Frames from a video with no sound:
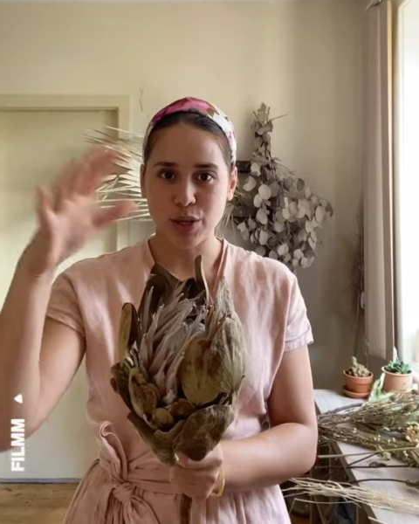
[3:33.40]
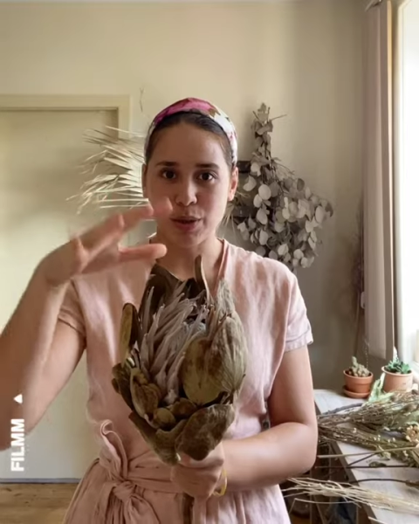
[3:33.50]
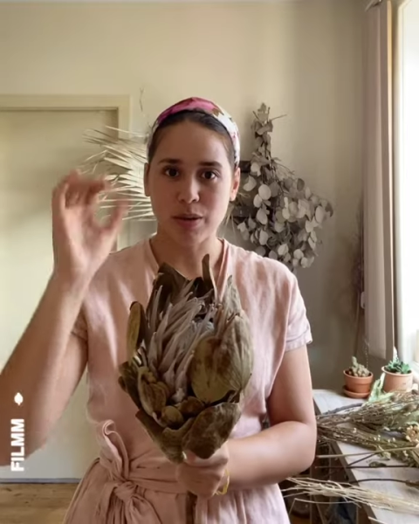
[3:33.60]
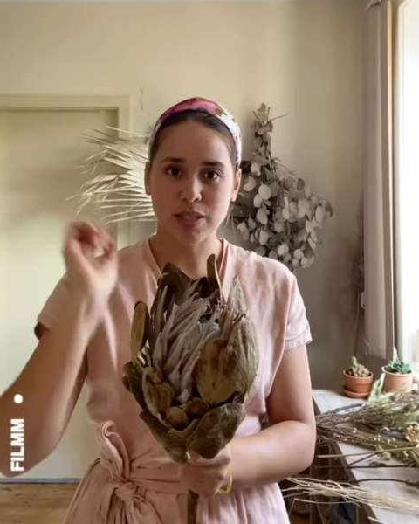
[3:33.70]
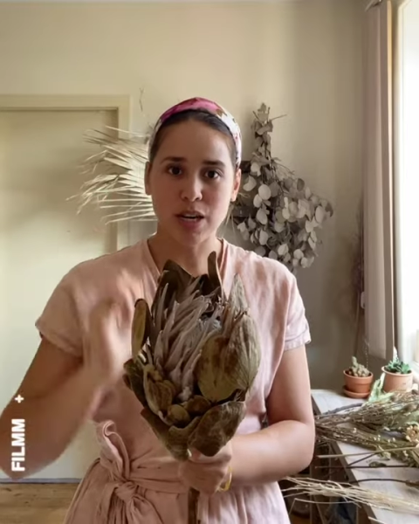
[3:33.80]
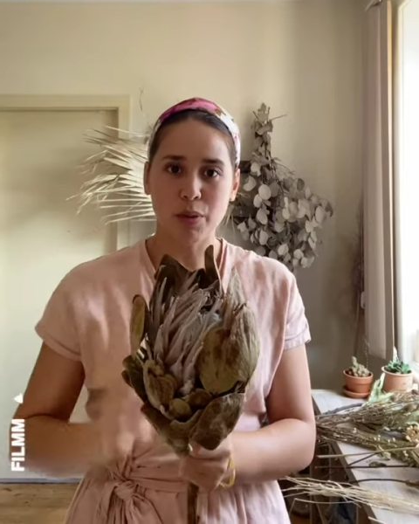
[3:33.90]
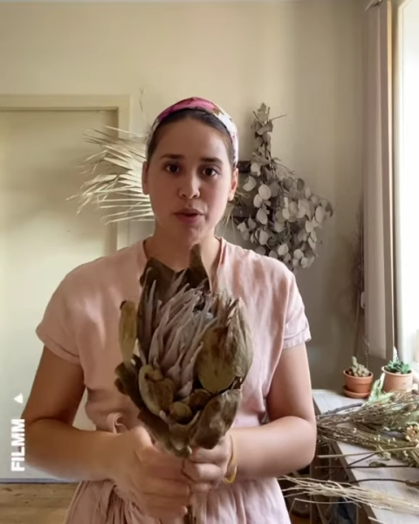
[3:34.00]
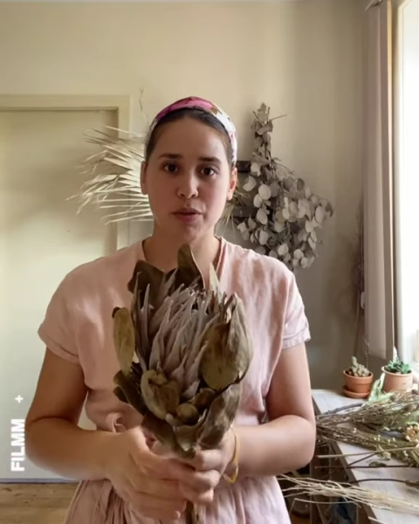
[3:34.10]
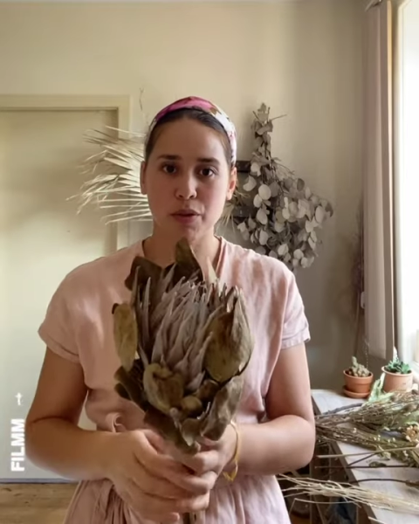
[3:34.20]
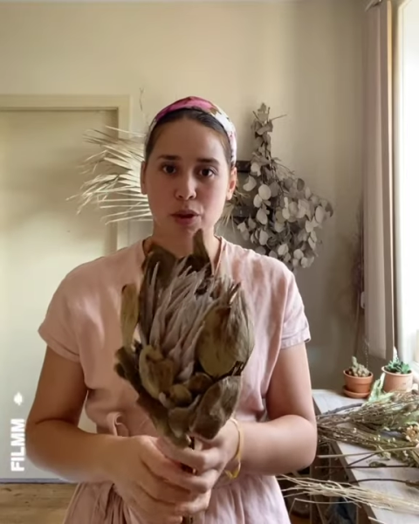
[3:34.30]
I'll start with
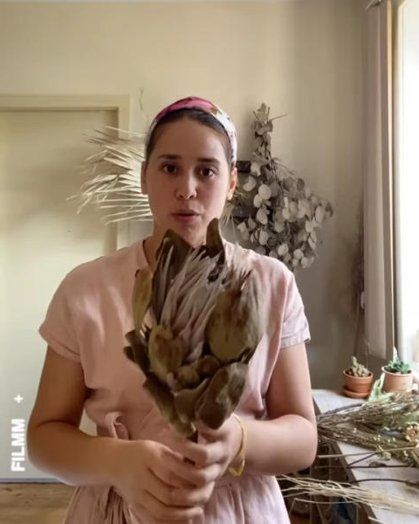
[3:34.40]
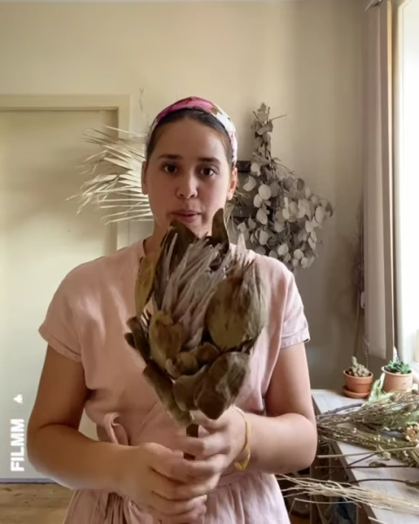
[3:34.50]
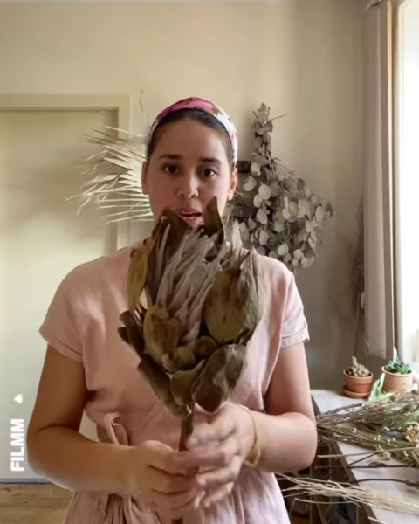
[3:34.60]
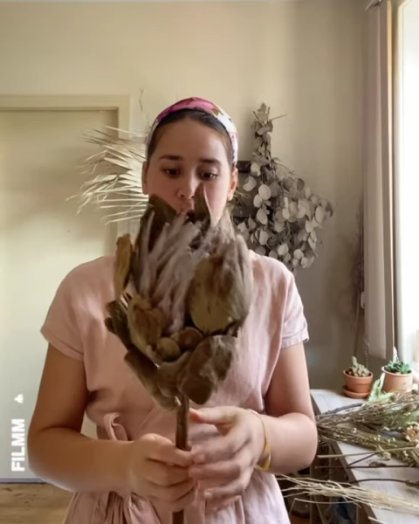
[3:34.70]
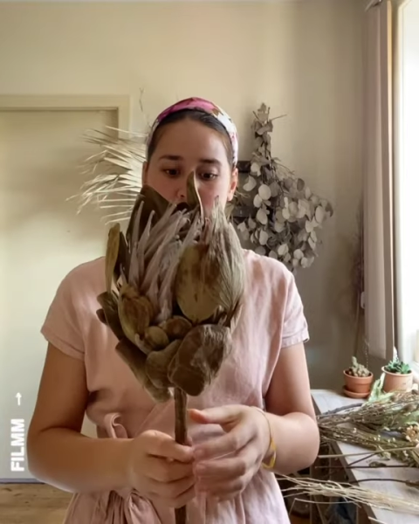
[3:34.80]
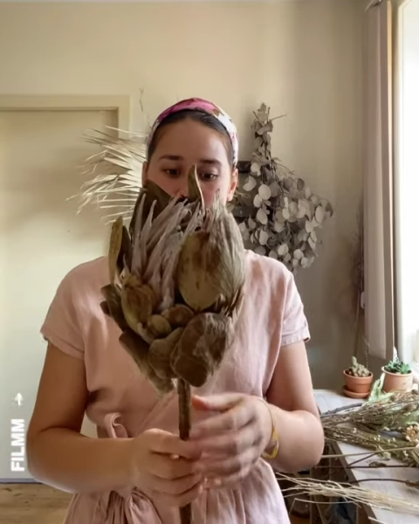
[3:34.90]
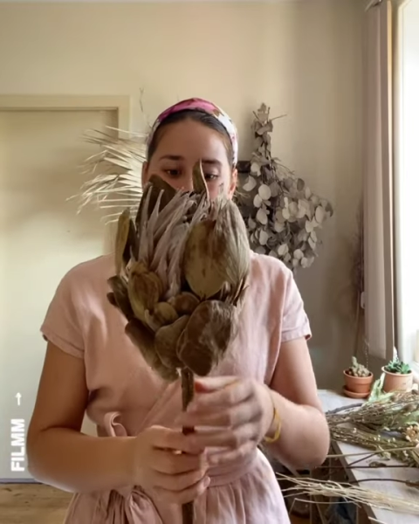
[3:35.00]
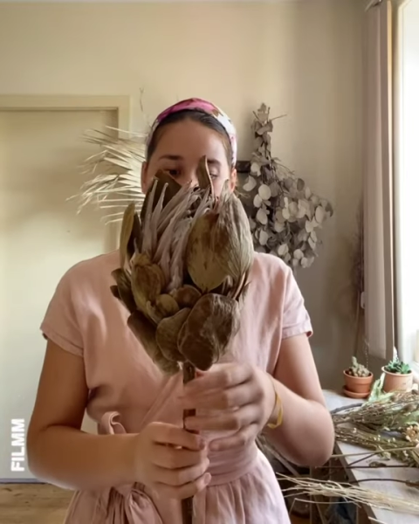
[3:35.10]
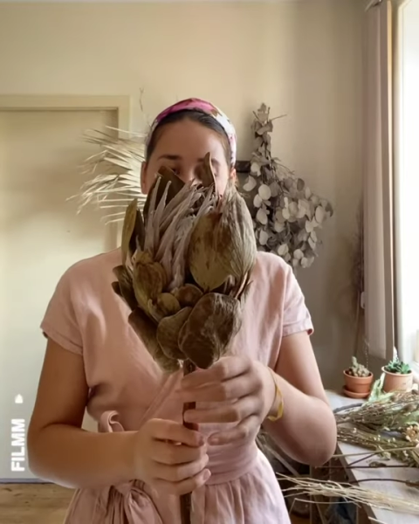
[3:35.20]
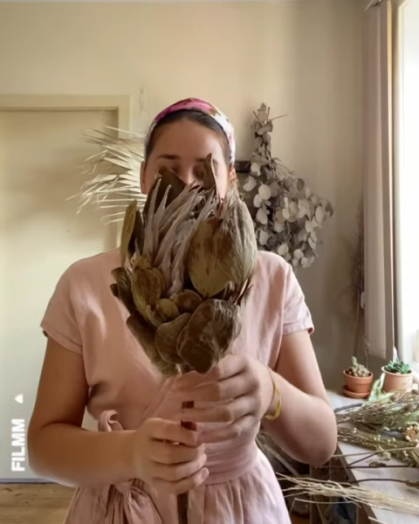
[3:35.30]
the focal piece.
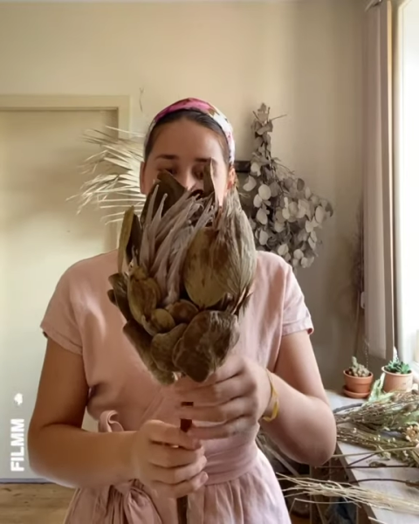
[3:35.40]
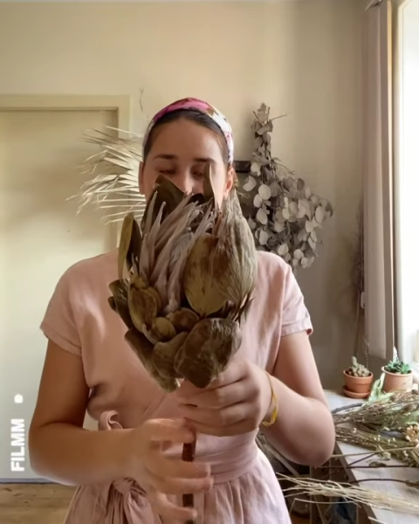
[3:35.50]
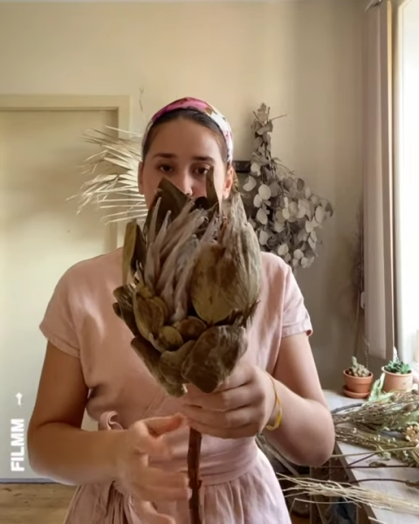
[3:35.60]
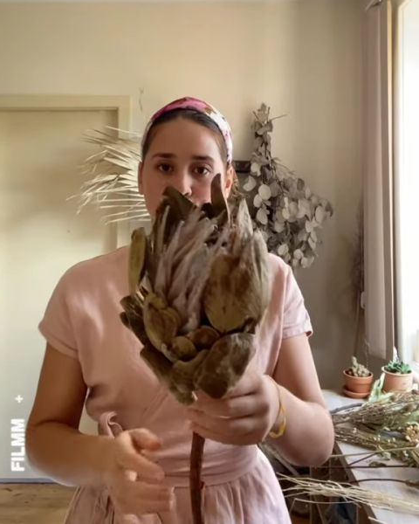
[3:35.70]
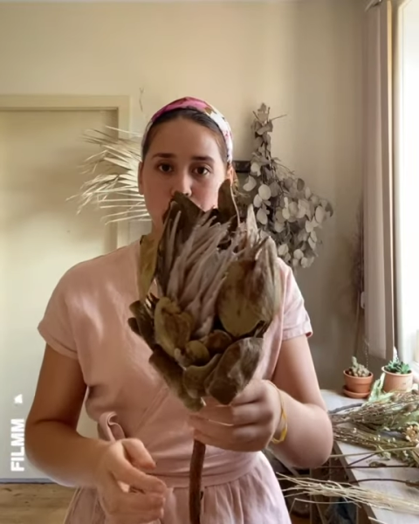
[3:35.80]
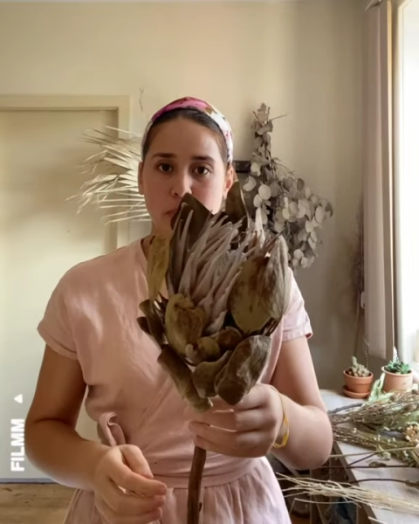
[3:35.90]
My grip